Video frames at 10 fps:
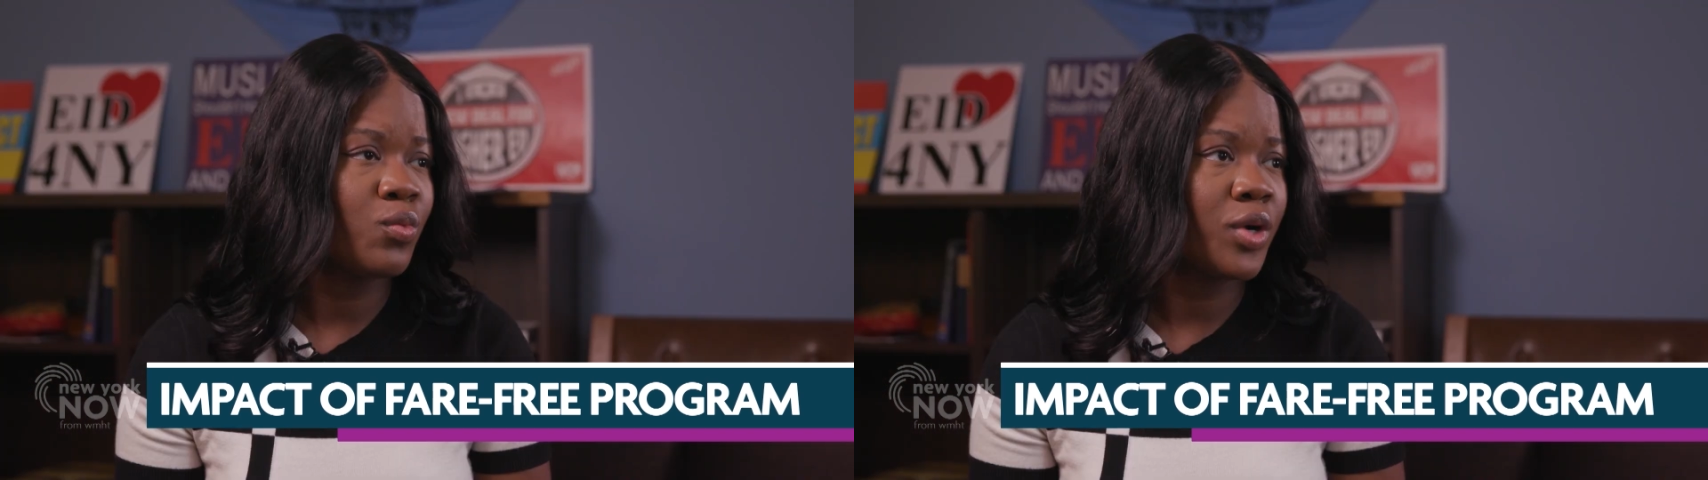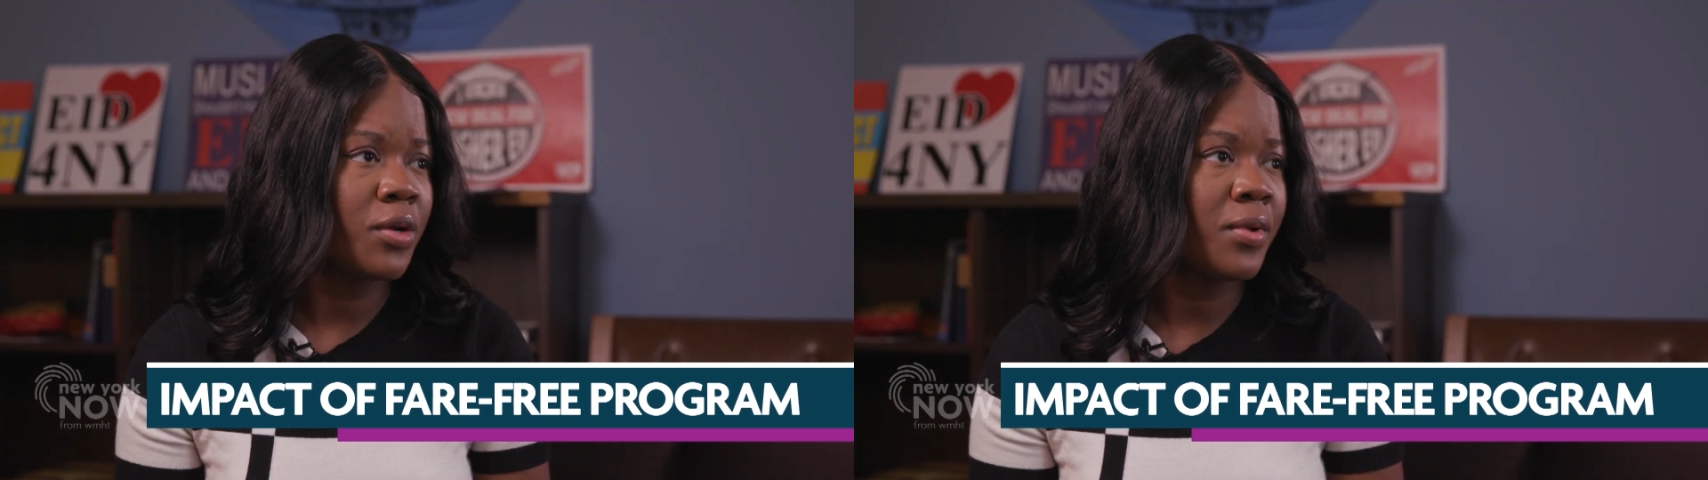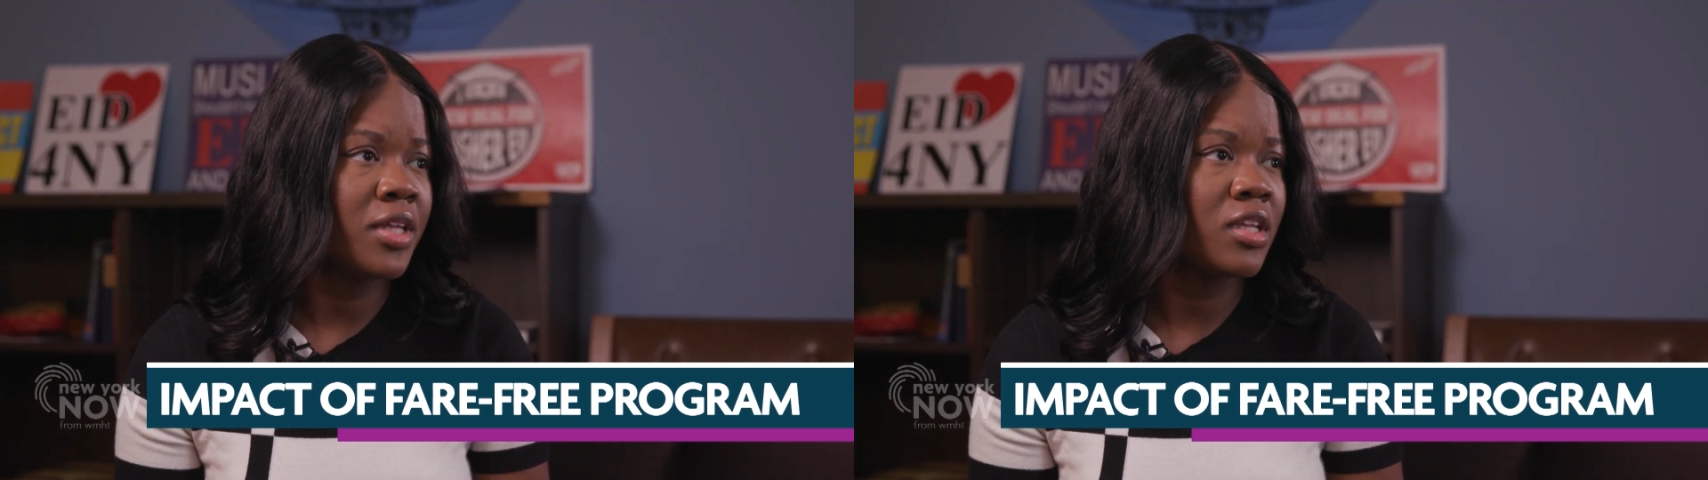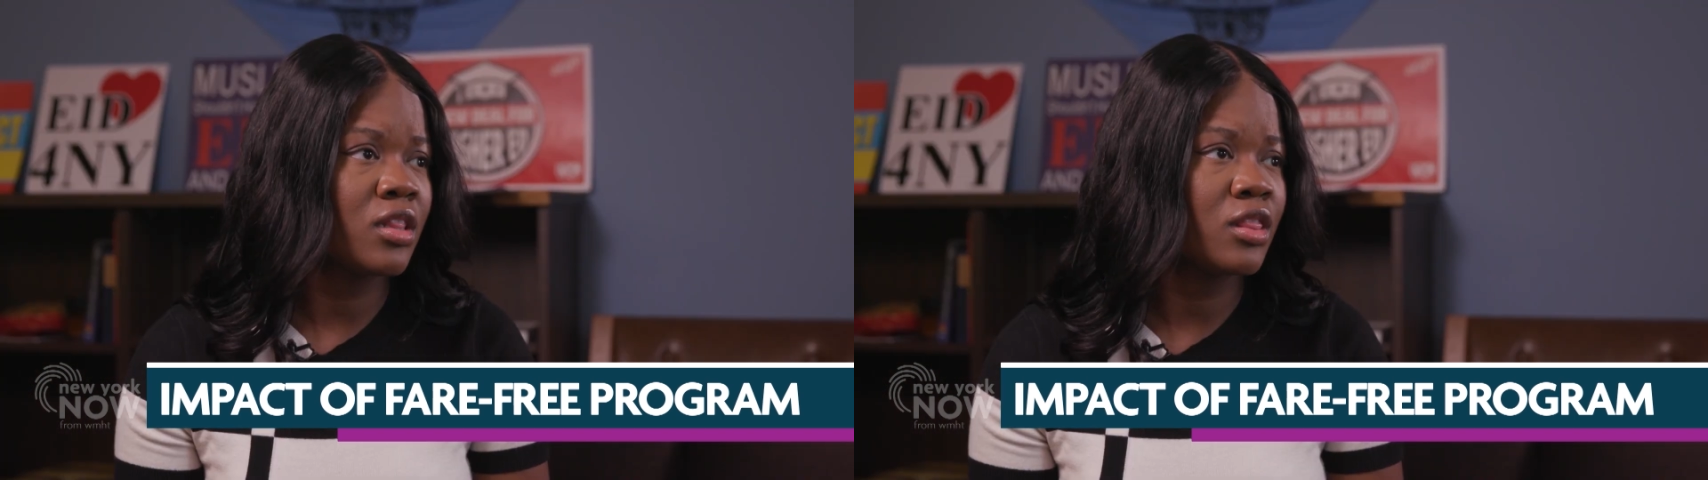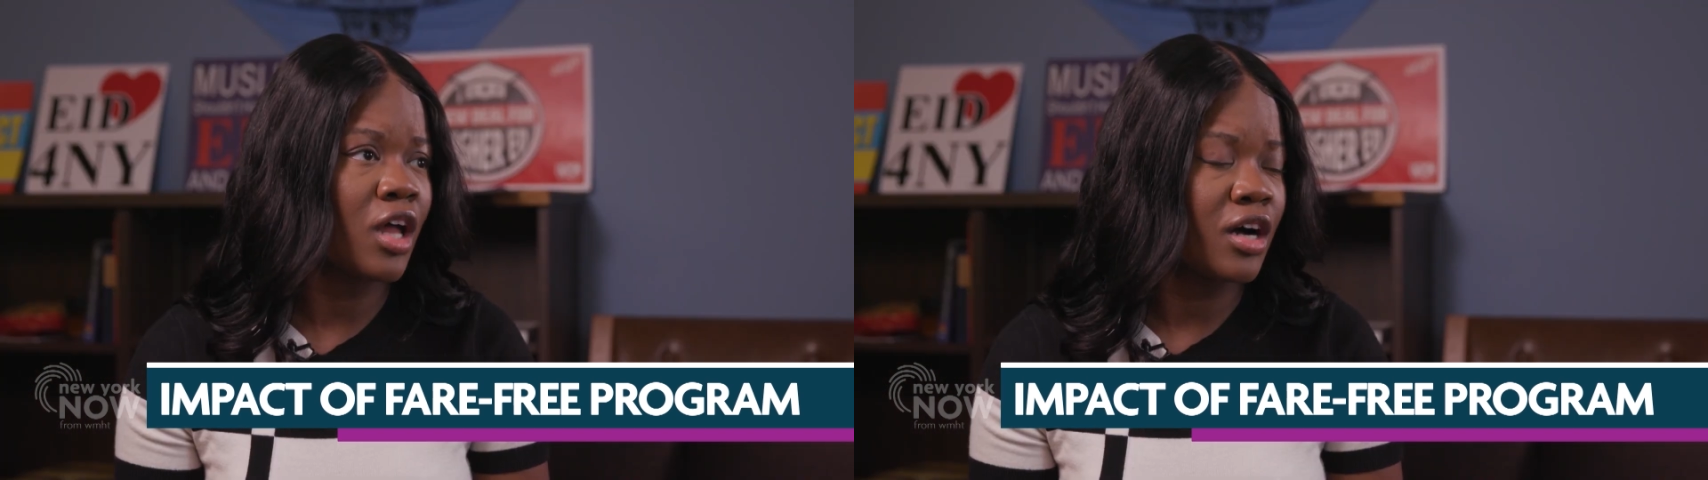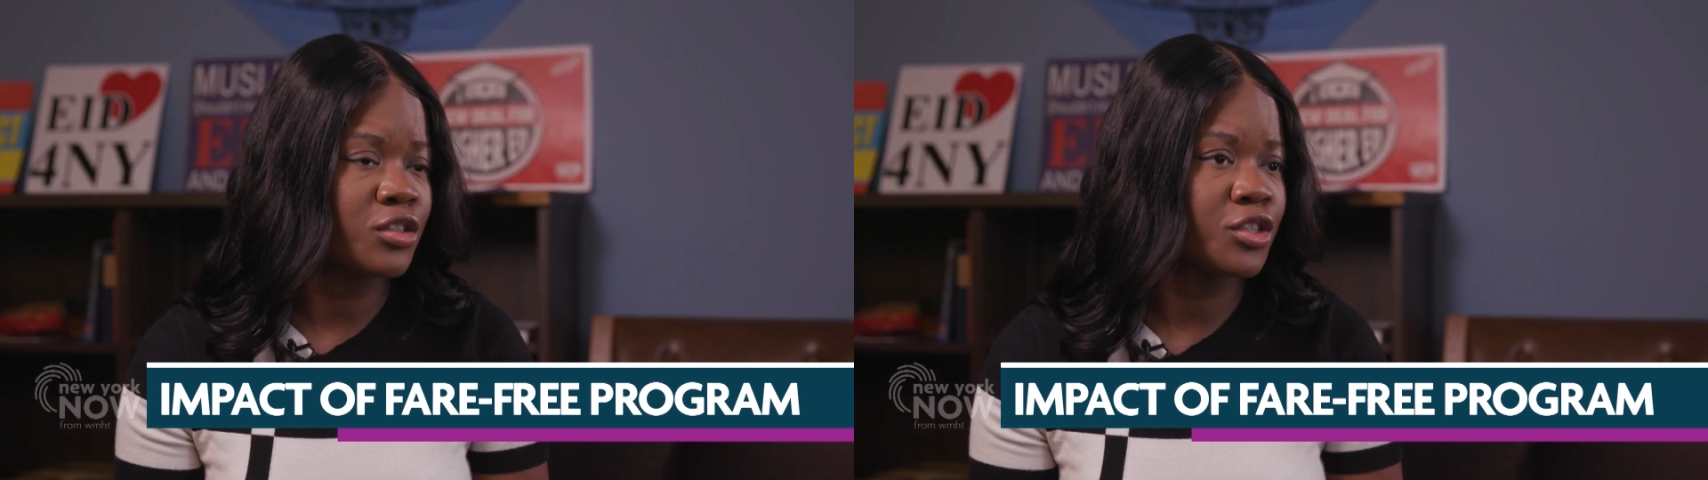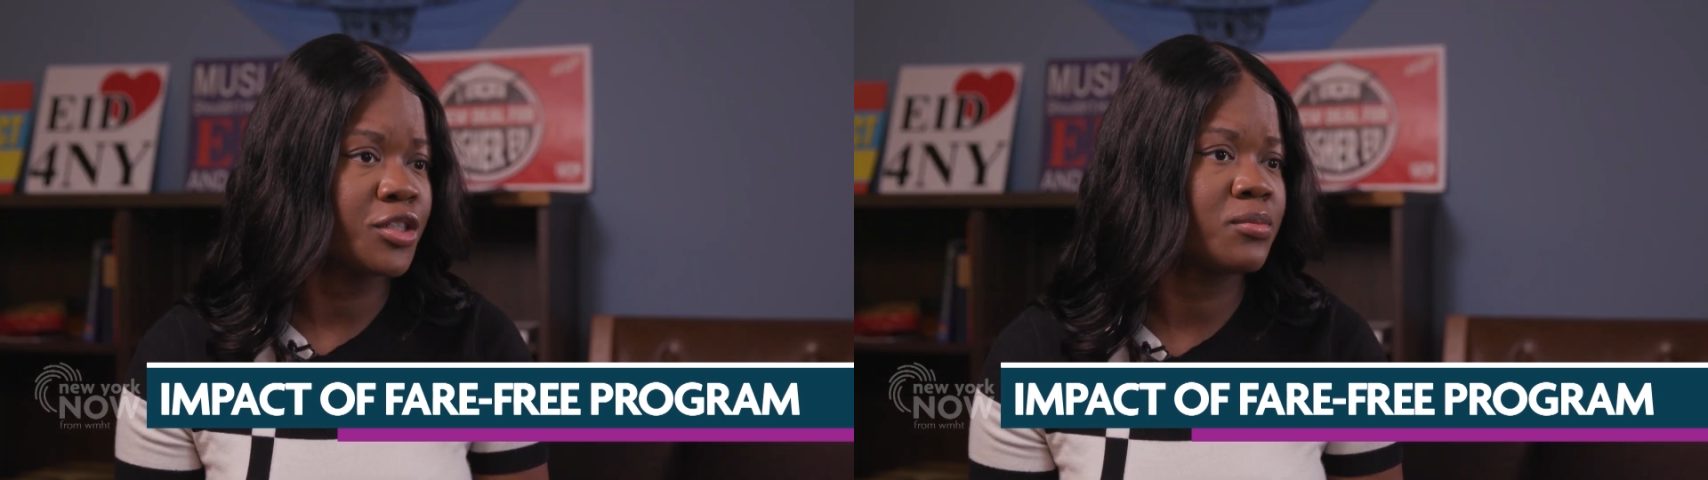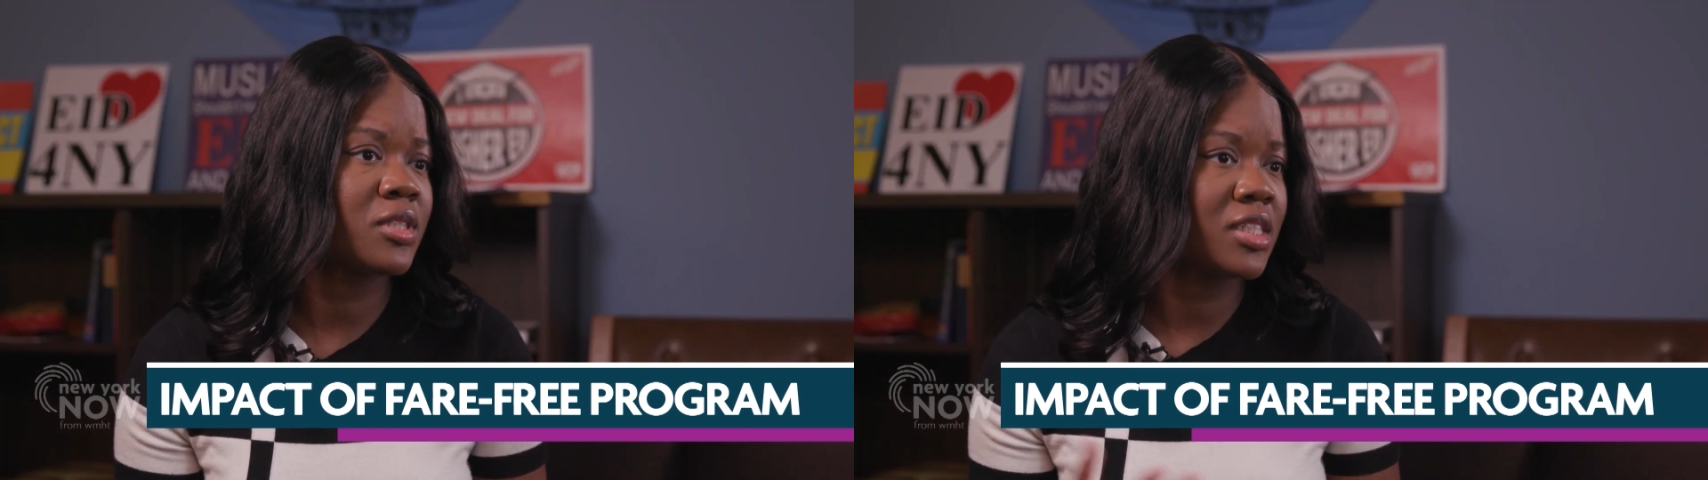And what about the long-term